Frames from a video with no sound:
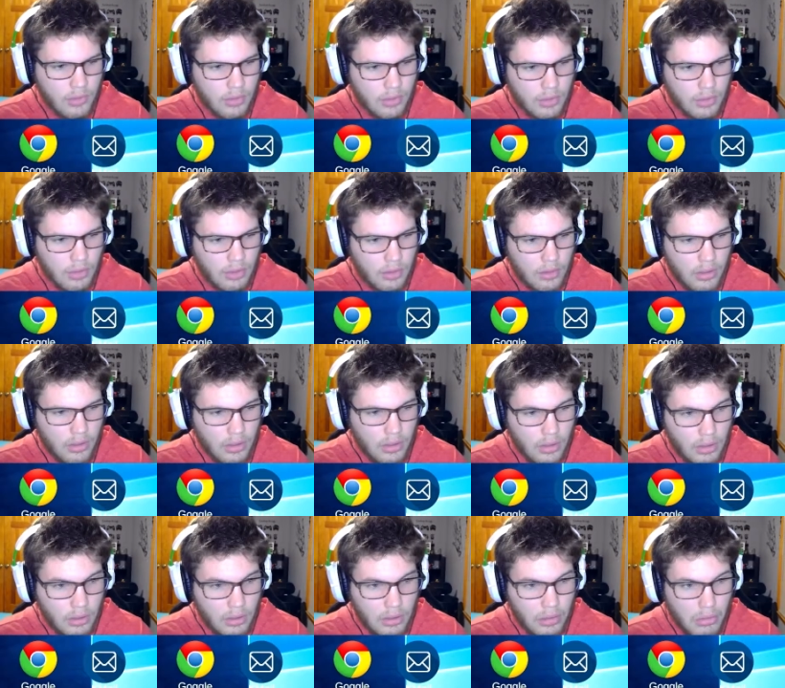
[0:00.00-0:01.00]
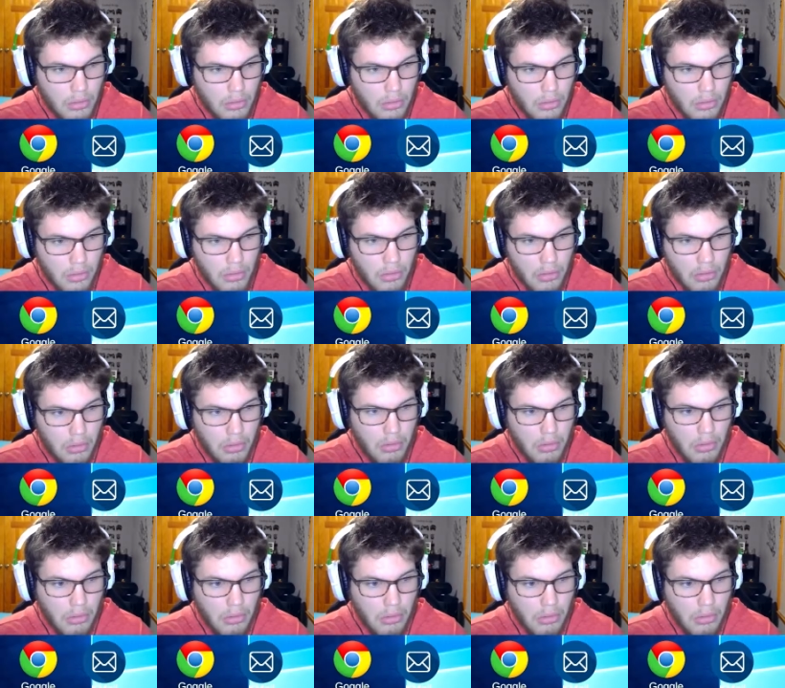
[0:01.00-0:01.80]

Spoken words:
No one is speaking in this clip.